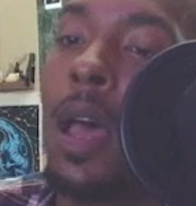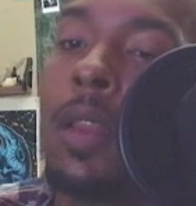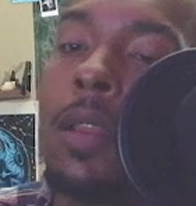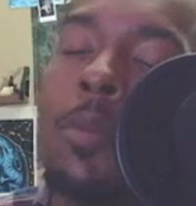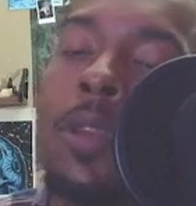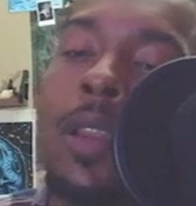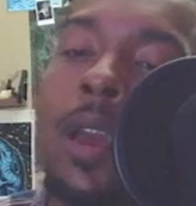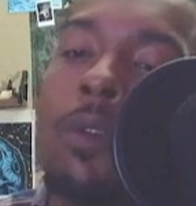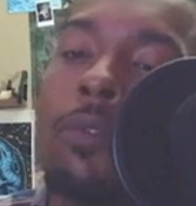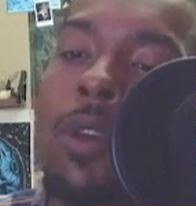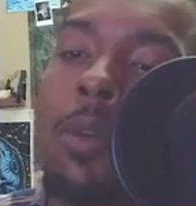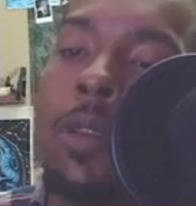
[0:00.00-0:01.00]
coming down
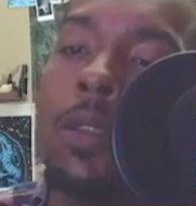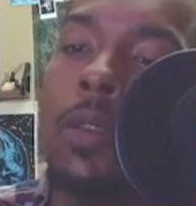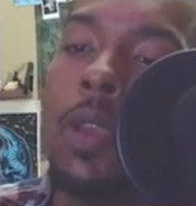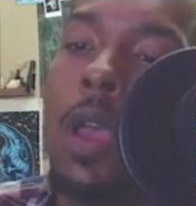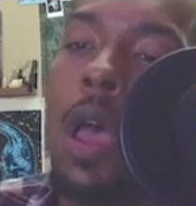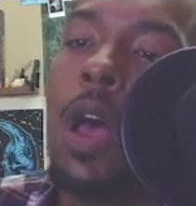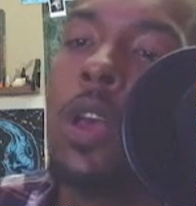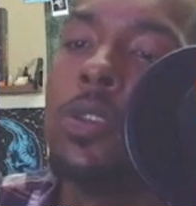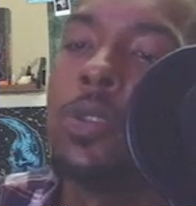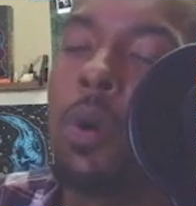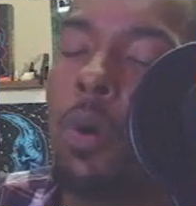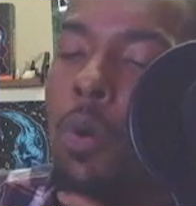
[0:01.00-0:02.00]
from it.
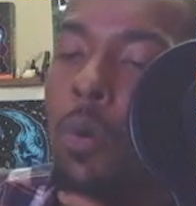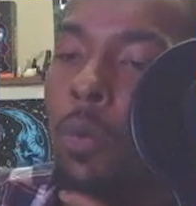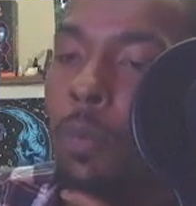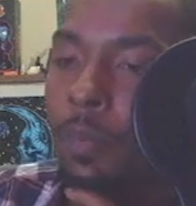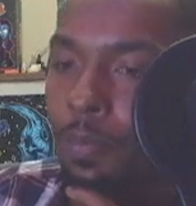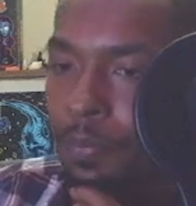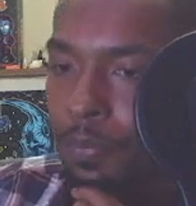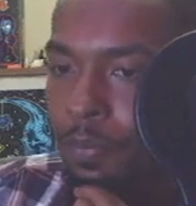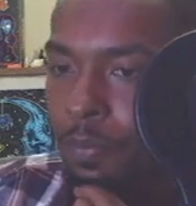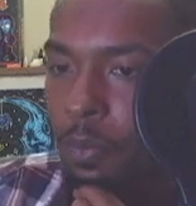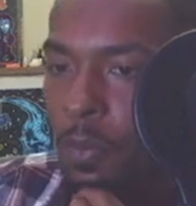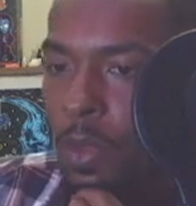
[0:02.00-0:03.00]
So
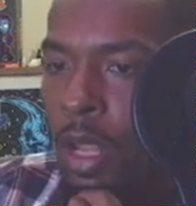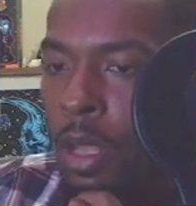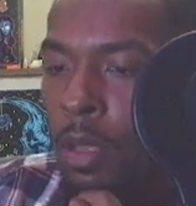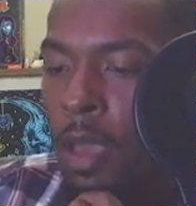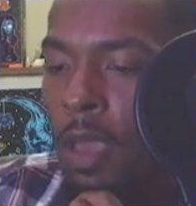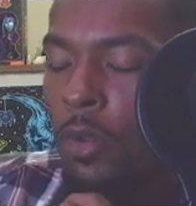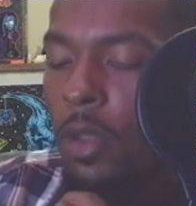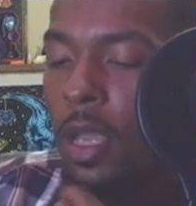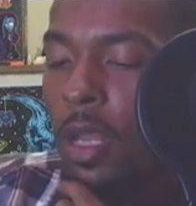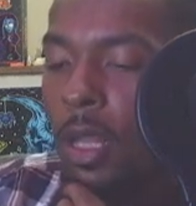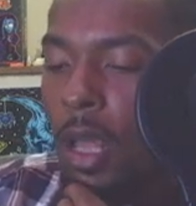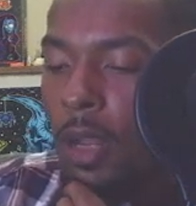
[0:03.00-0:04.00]
if you look
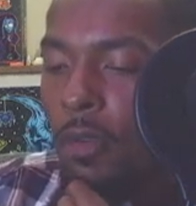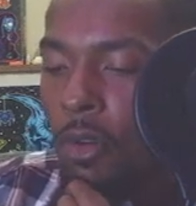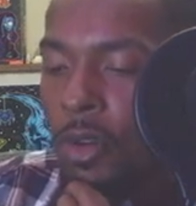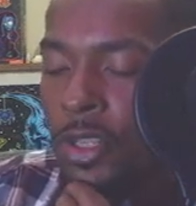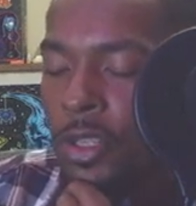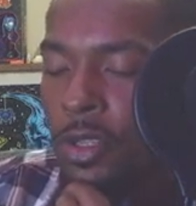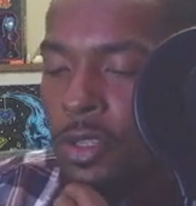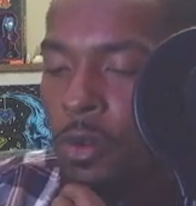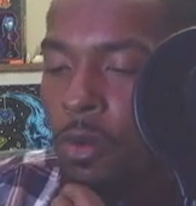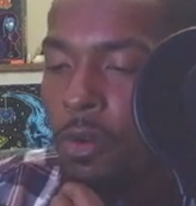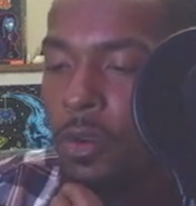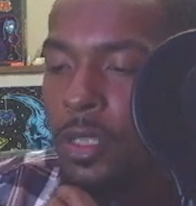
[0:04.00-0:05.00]
at a lot of Christian
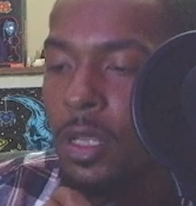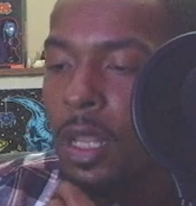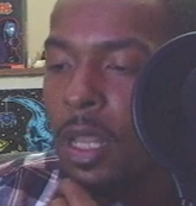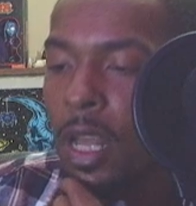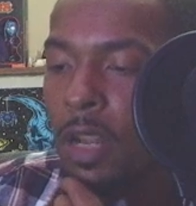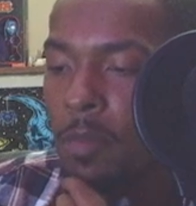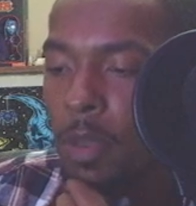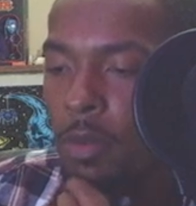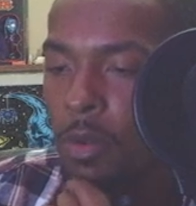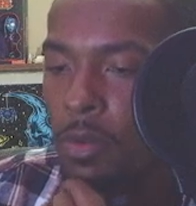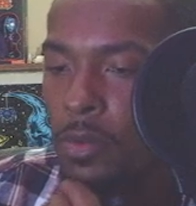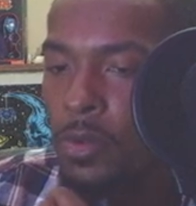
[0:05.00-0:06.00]
stories and a lot of
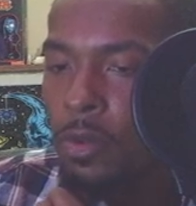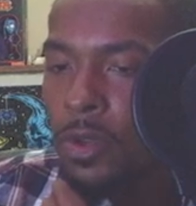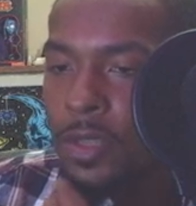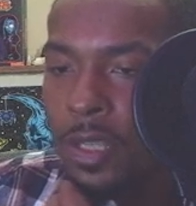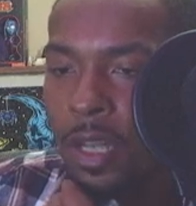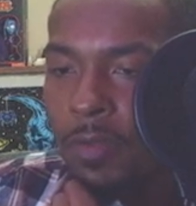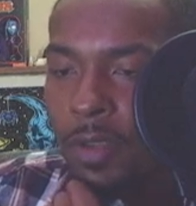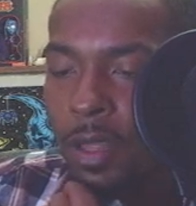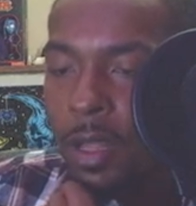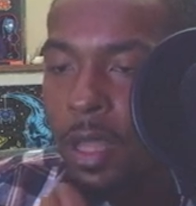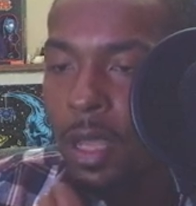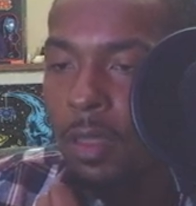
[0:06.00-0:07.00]
biblical stories and
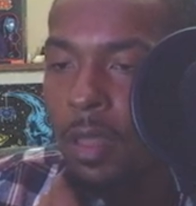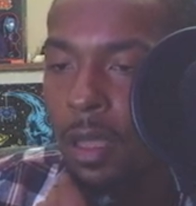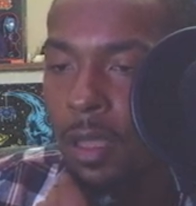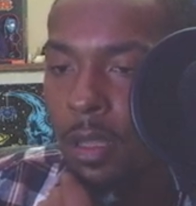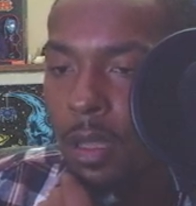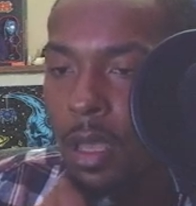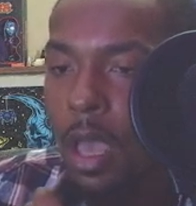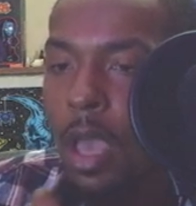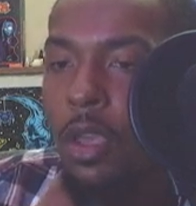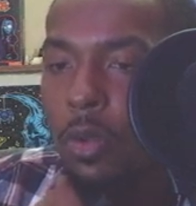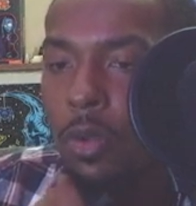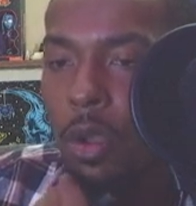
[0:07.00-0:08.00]
everything like that,
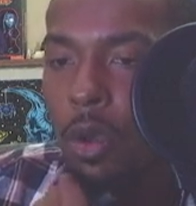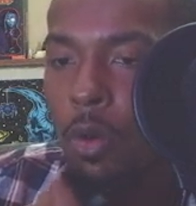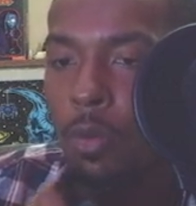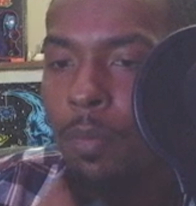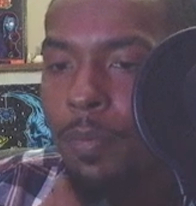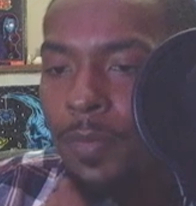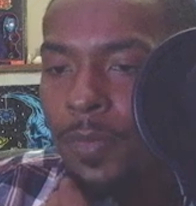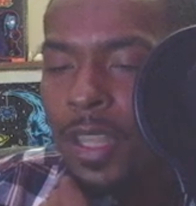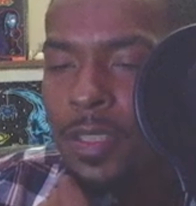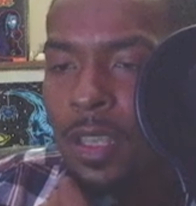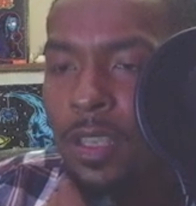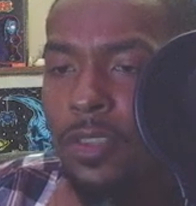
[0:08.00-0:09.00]
you know, they
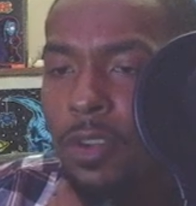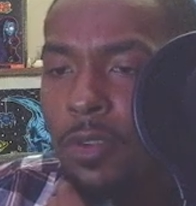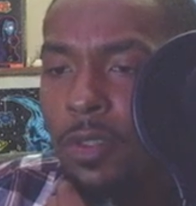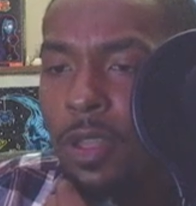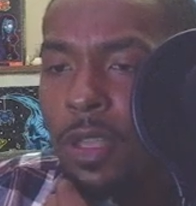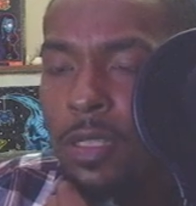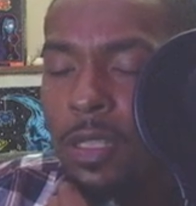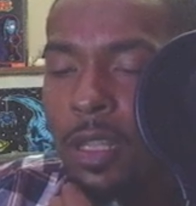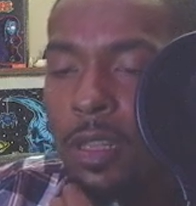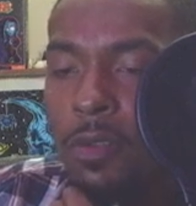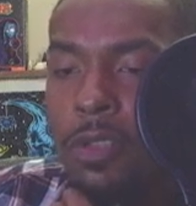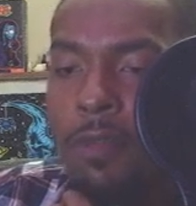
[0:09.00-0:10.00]
say certain things like
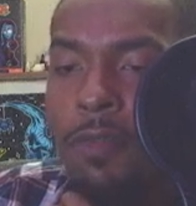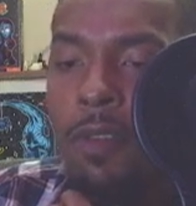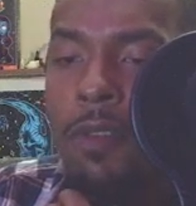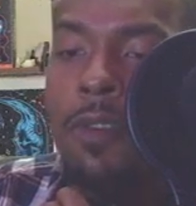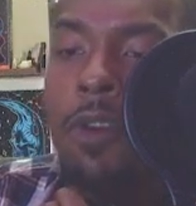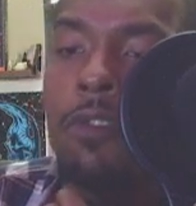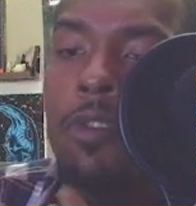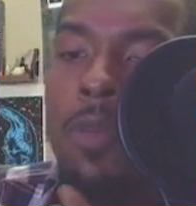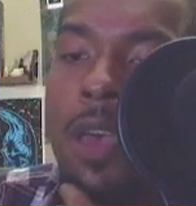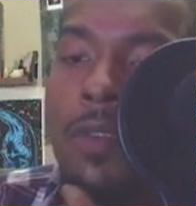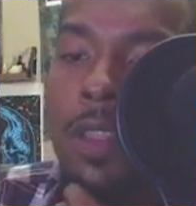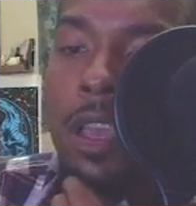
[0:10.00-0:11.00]
Lucifer fell from
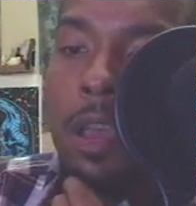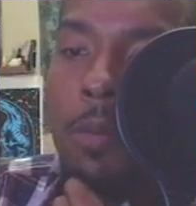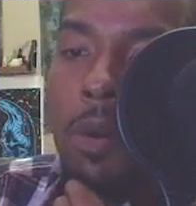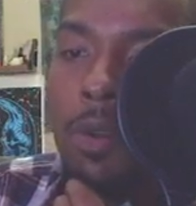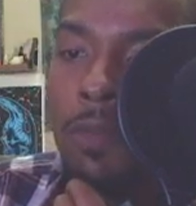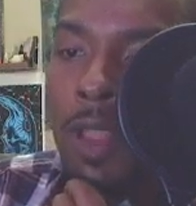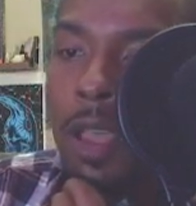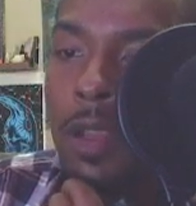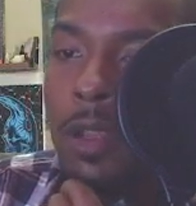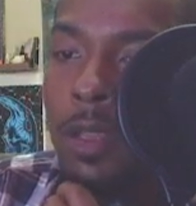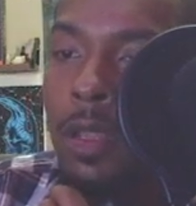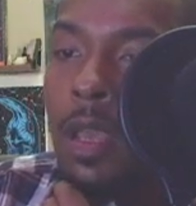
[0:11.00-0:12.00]
heaven like a bolt of
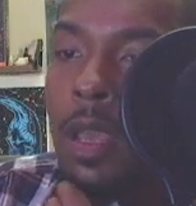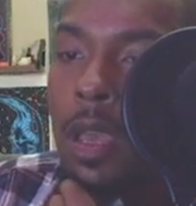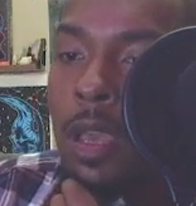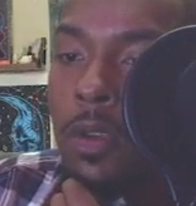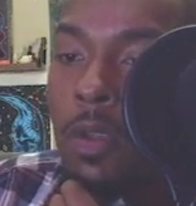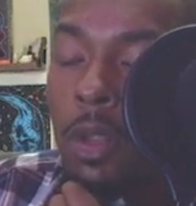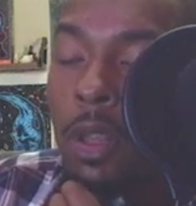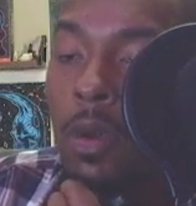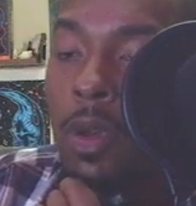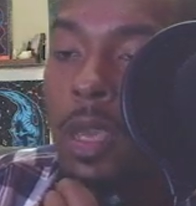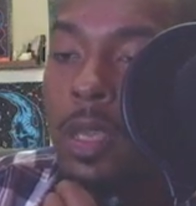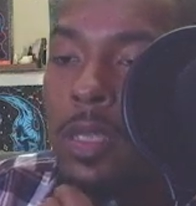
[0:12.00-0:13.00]
lightning. You know,
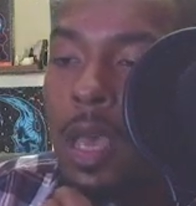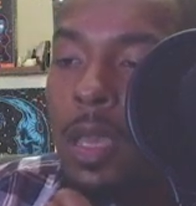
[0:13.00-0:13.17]
lowercase I can